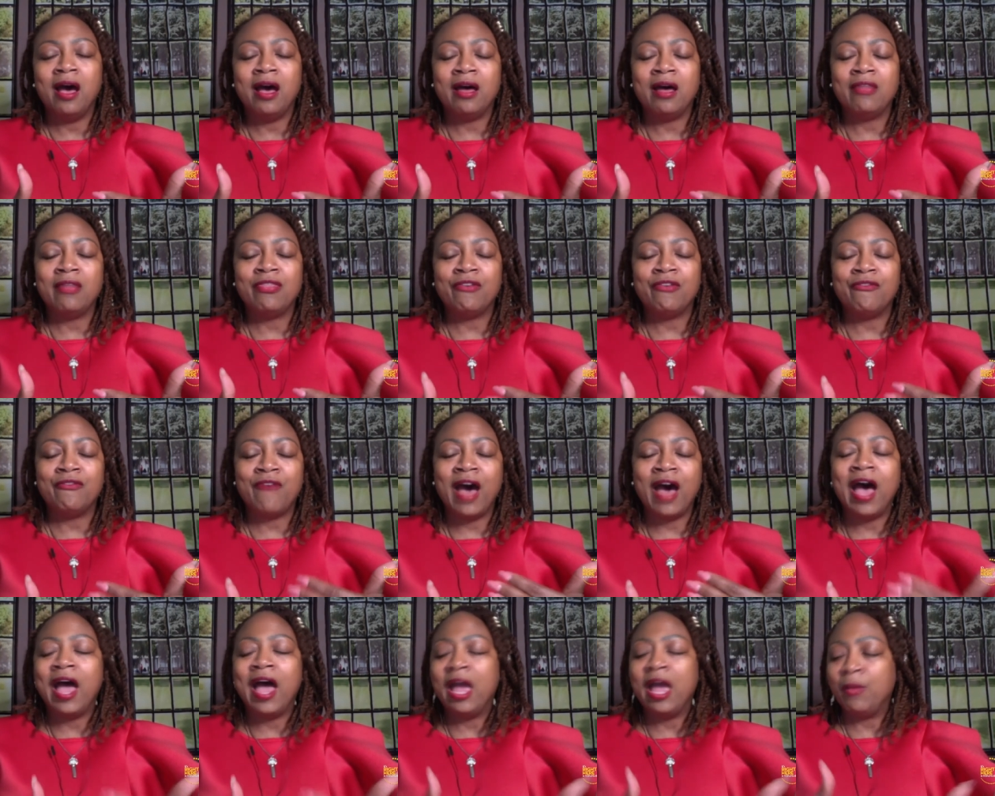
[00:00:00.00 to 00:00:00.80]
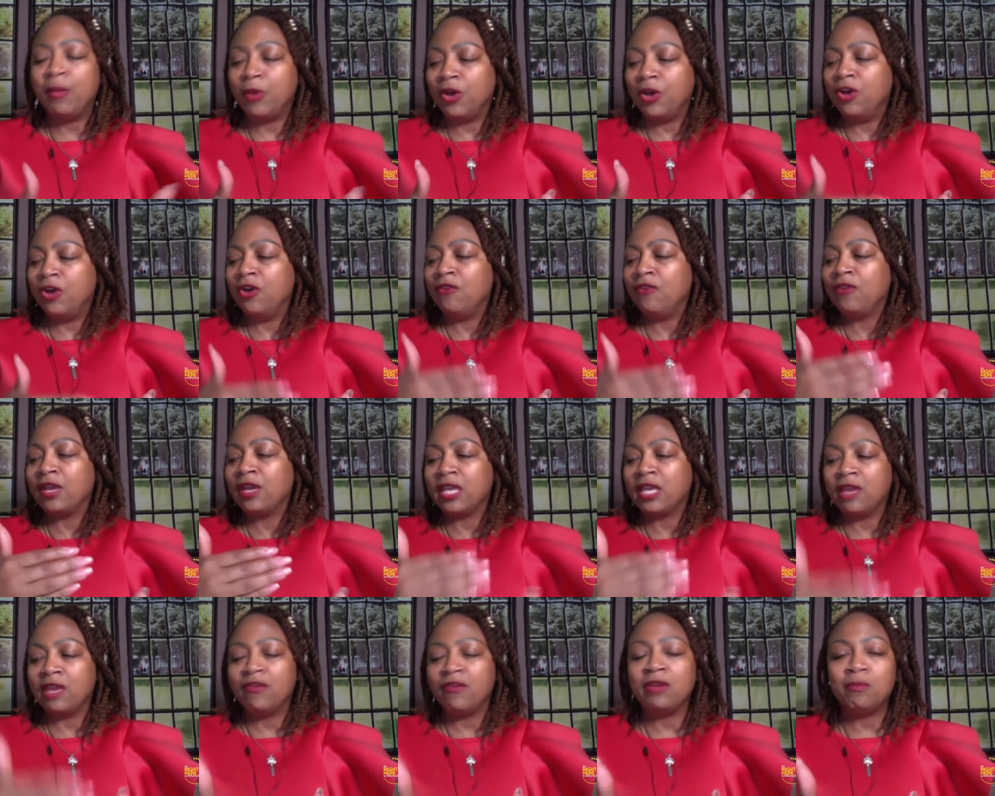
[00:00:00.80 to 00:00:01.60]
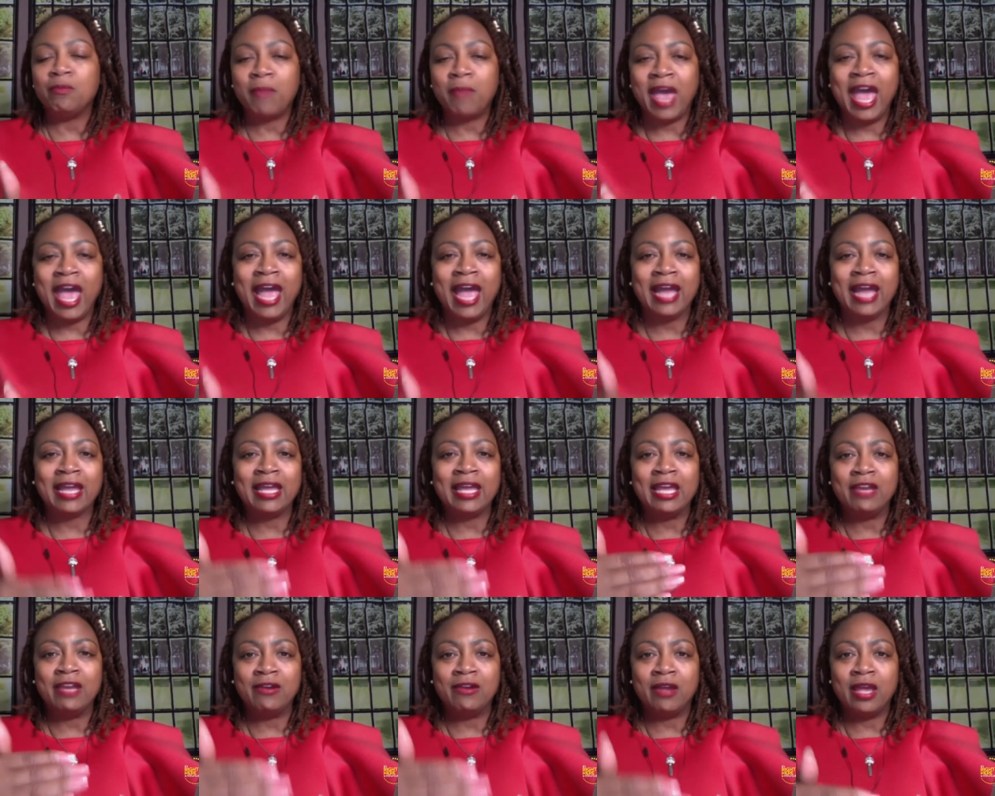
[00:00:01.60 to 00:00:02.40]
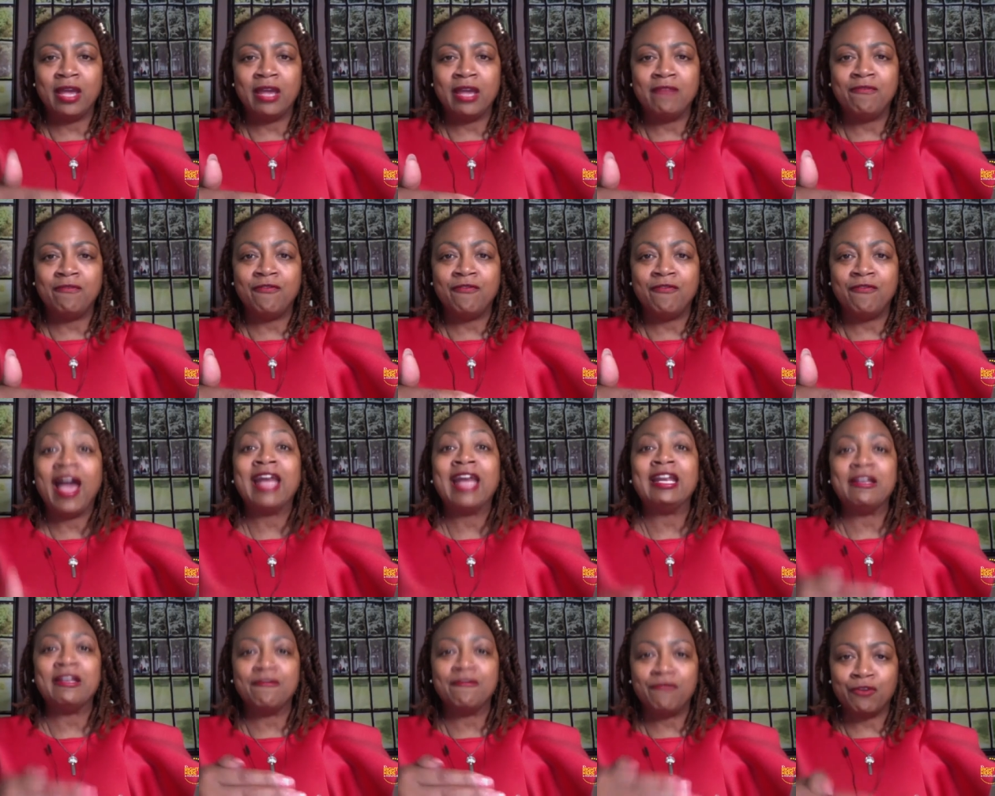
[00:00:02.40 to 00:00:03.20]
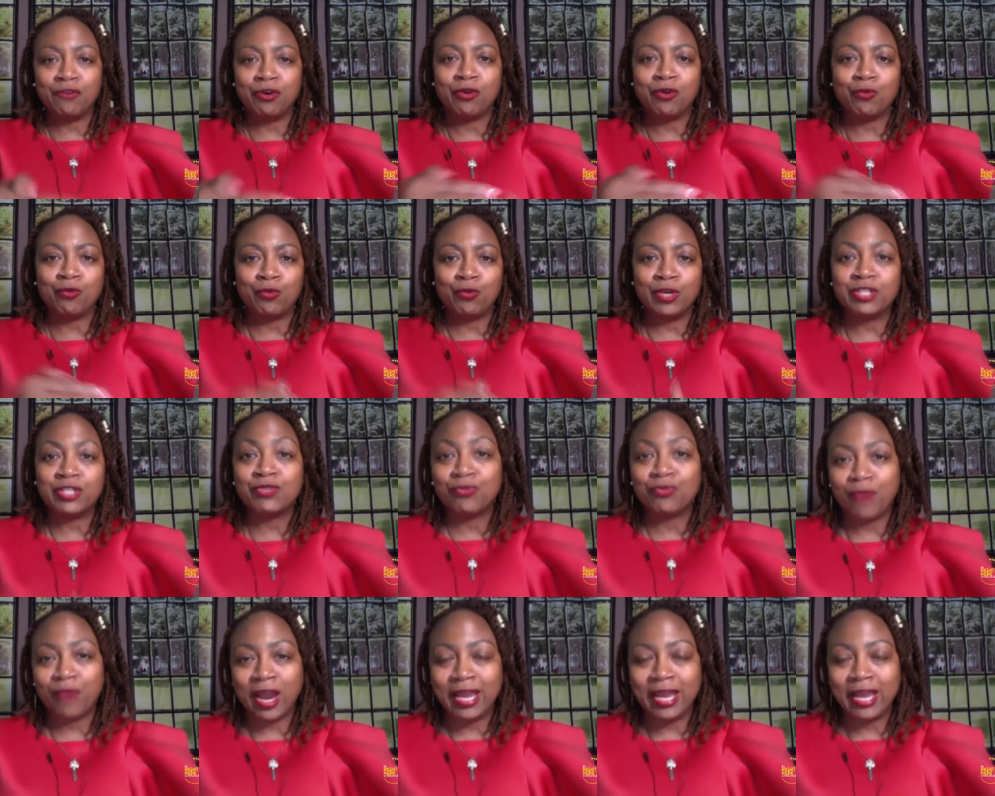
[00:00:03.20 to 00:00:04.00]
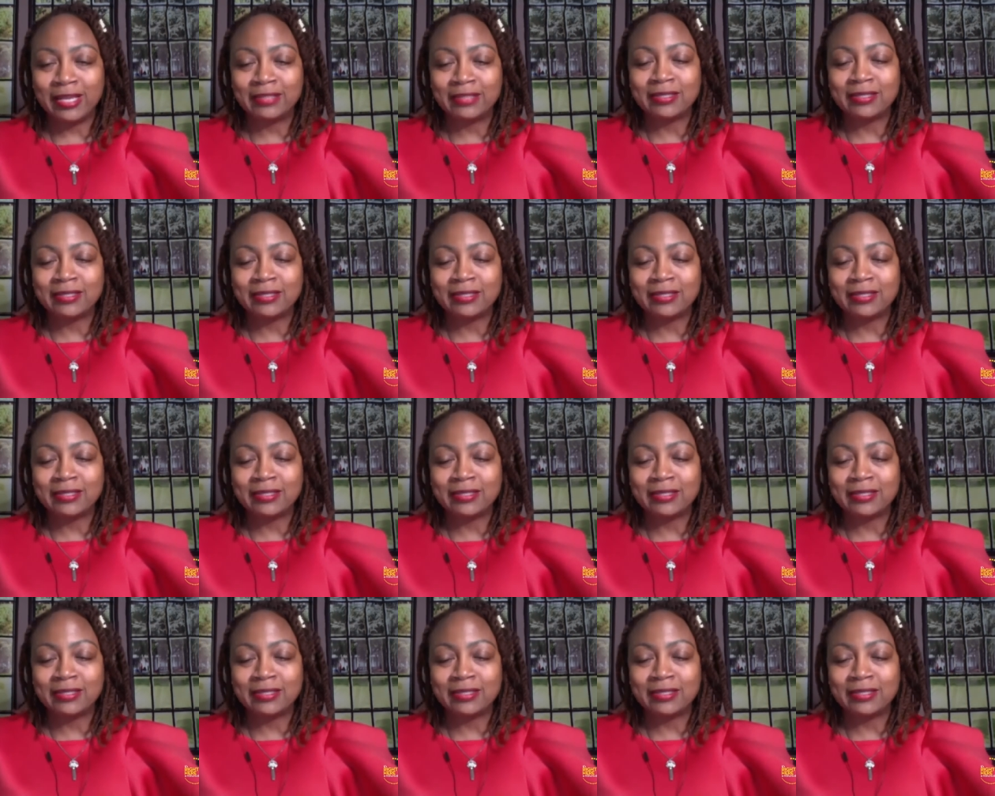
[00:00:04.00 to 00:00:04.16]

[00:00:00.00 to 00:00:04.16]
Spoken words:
the vibe of giving back and fighting for what's right.